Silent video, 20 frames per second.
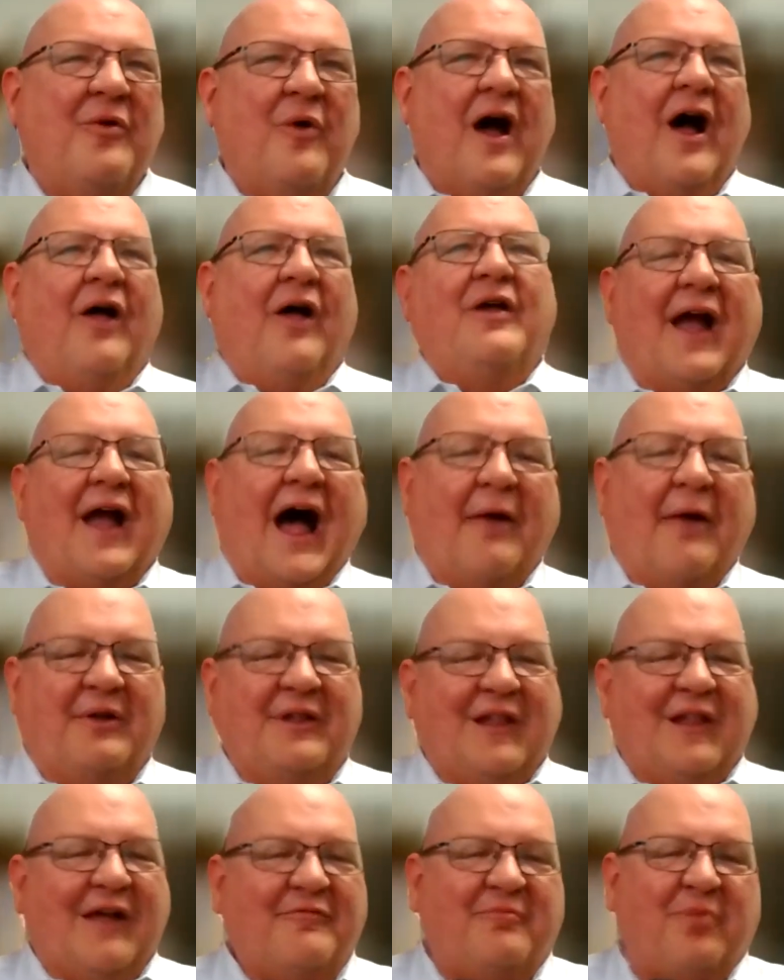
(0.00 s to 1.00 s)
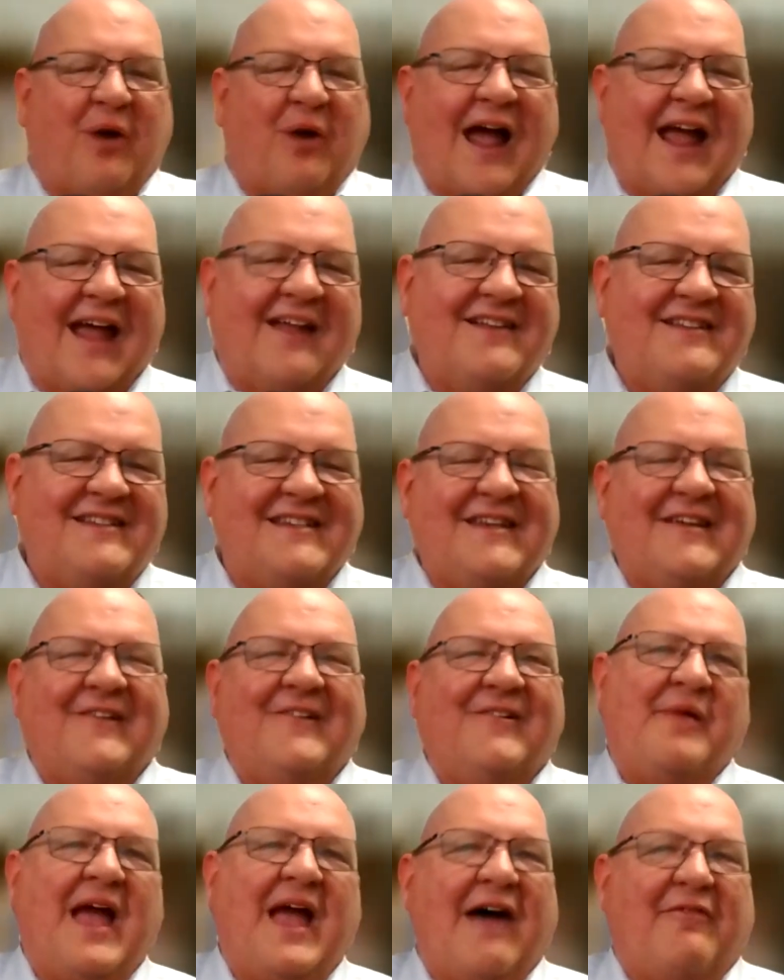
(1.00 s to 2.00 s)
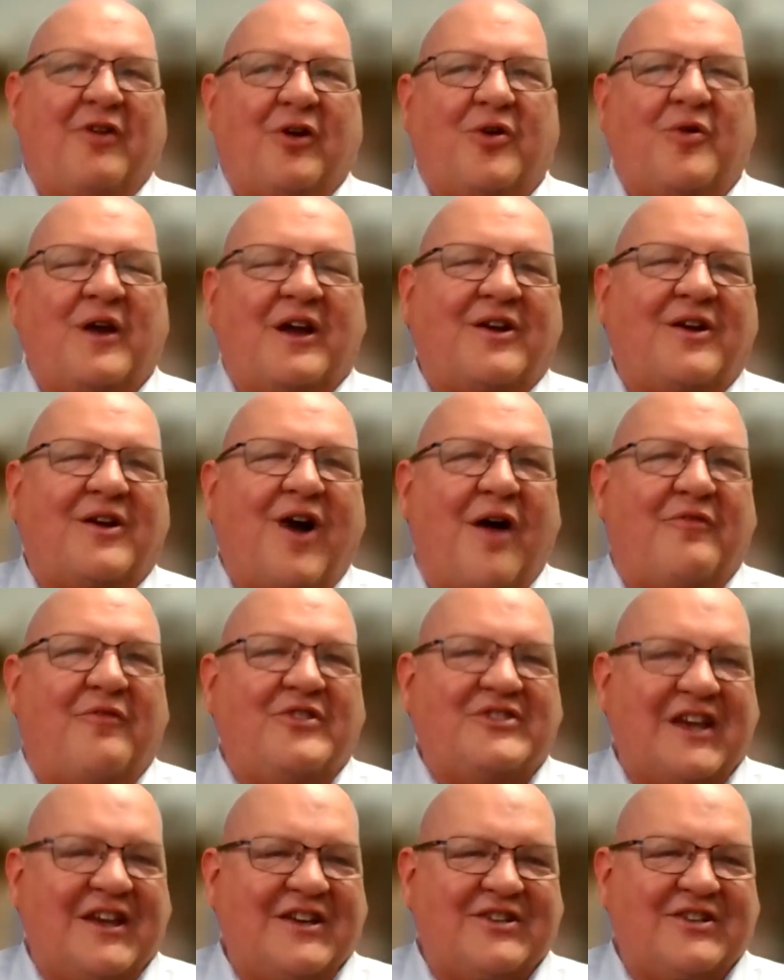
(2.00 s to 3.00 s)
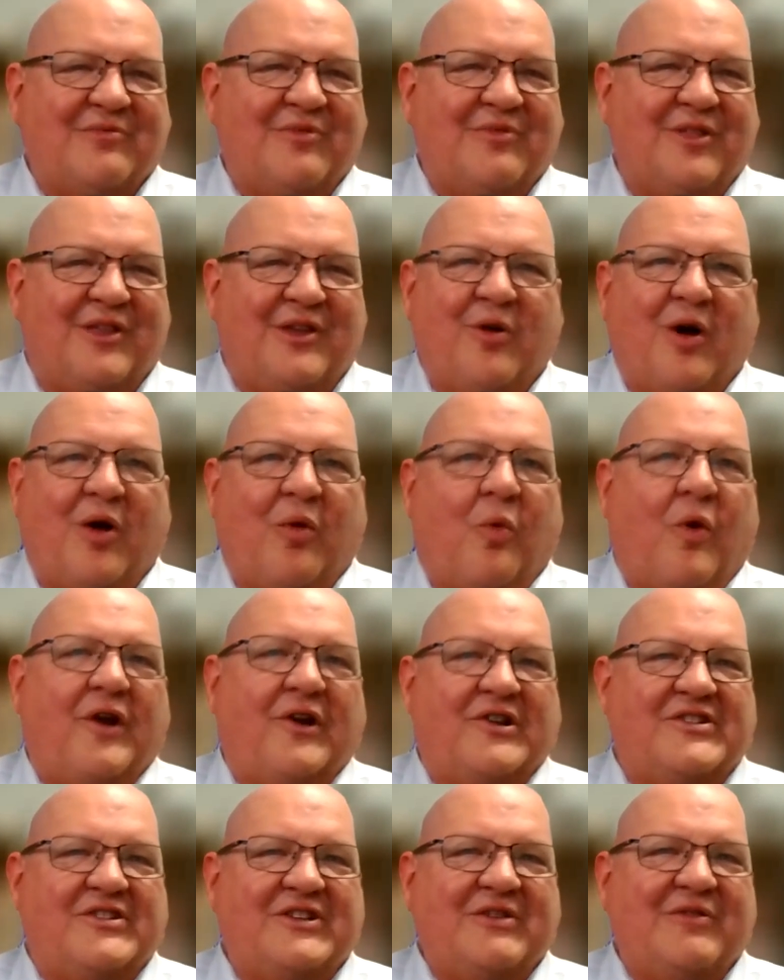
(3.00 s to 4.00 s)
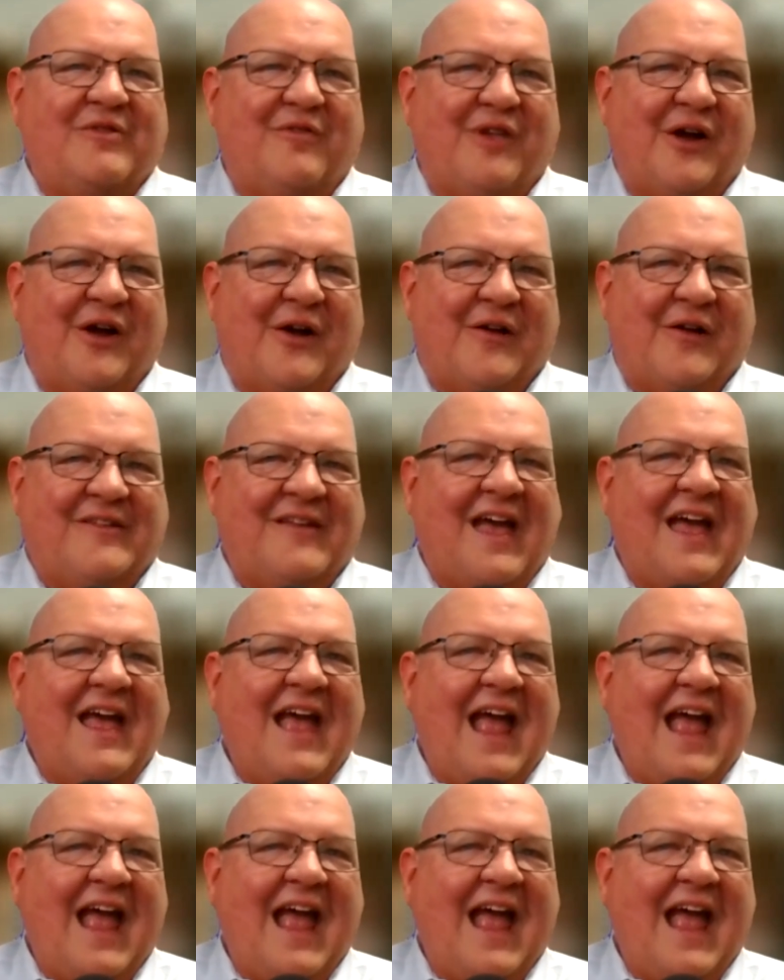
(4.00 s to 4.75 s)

well, I would love, Brian, to have a quick conversation with you on one or two of those.